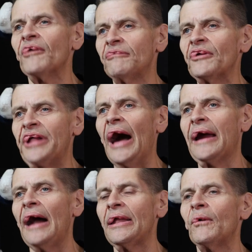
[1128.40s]
for Doc
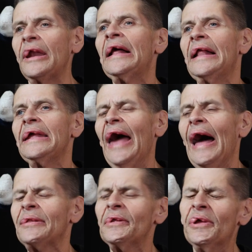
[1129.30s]
Hollywood?
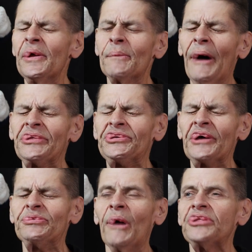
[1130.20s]
Yeah, about
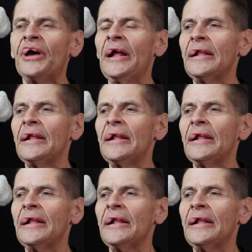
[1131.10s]
6 months.